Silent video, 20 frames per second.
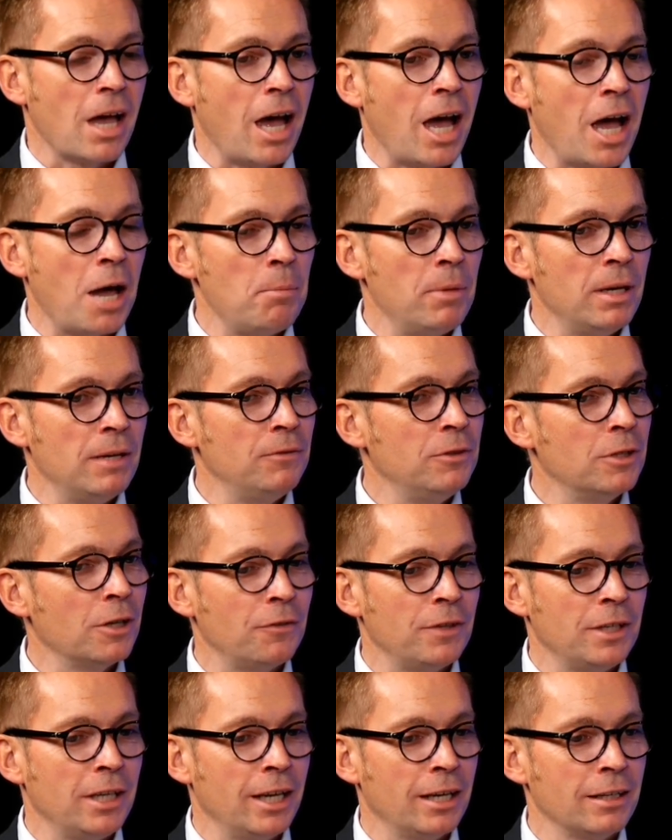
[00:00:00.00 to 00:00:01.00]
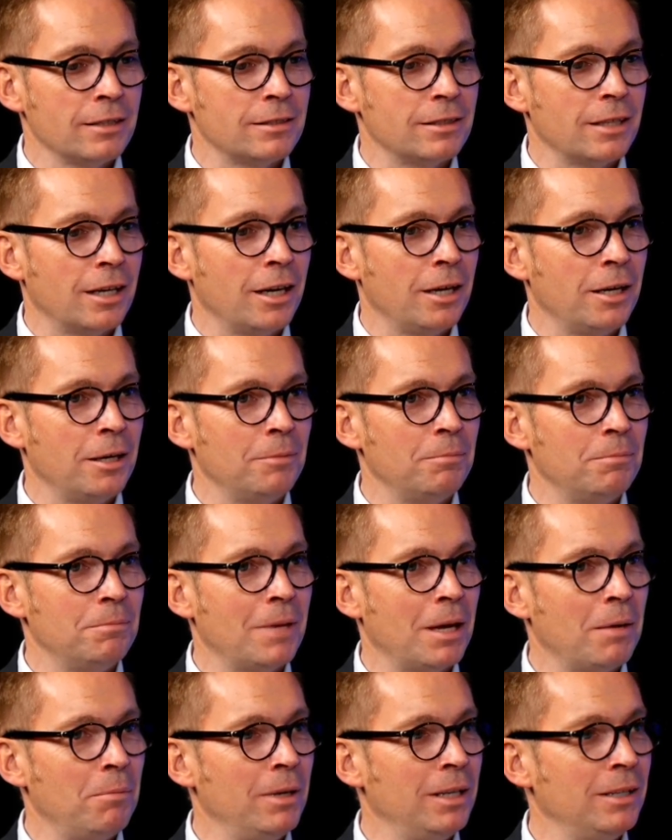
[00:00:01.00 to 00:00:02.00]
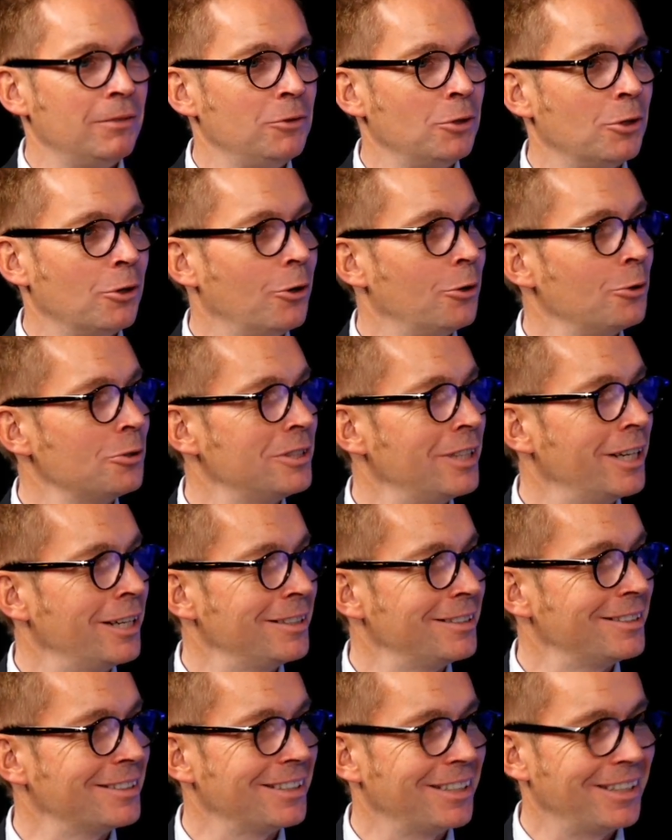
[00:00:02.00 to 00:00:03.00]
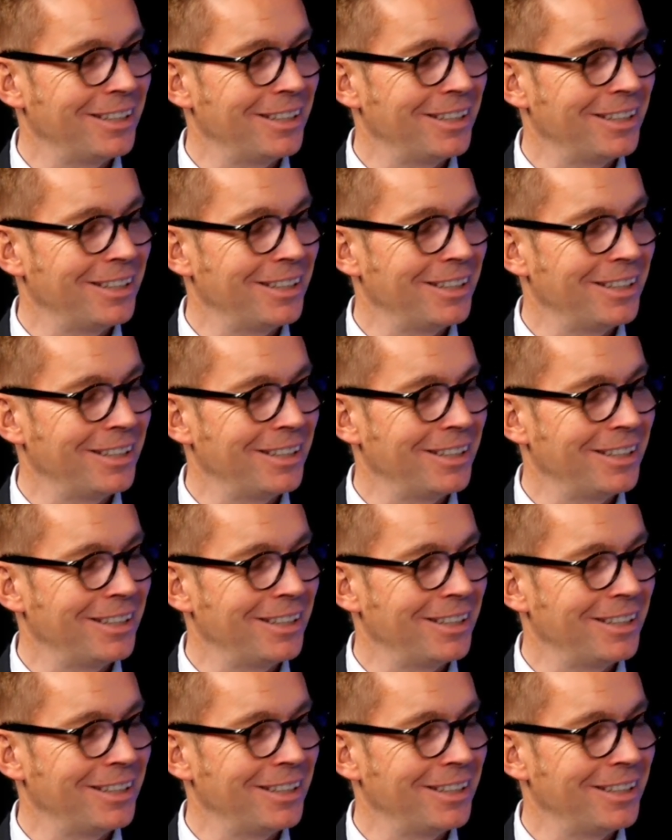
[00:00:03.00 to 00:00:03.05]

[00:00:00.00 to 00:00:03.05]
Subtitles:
I believe nothing else. I believe you're all set.